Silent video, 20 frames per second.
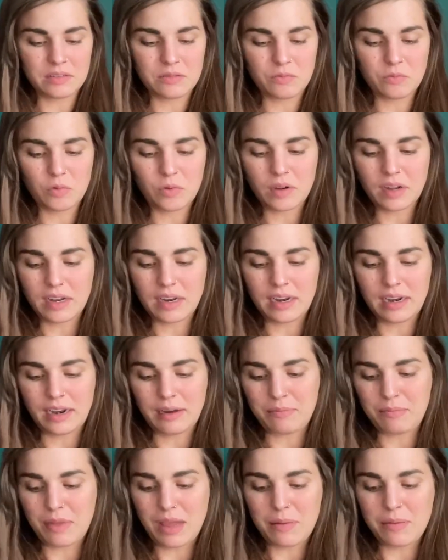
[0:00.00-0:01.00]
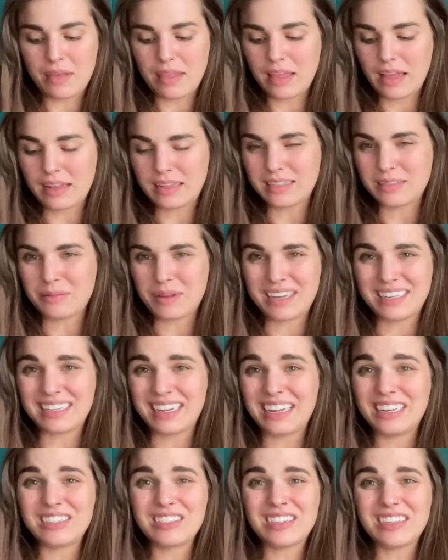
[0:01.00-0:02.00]
would, and maybe that's my
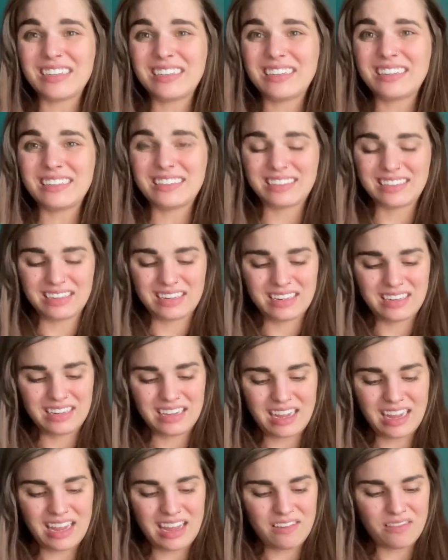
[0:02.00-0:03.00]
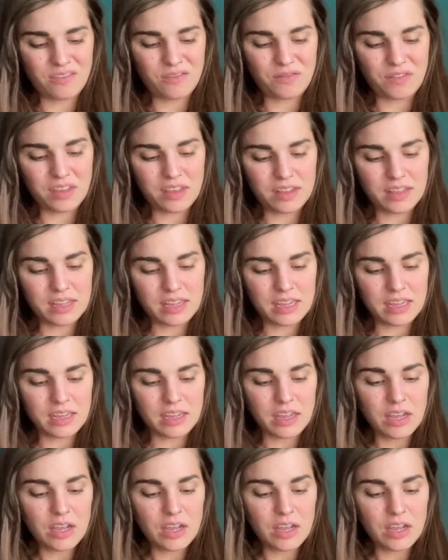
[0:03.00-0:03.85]
tension, I have a feeling.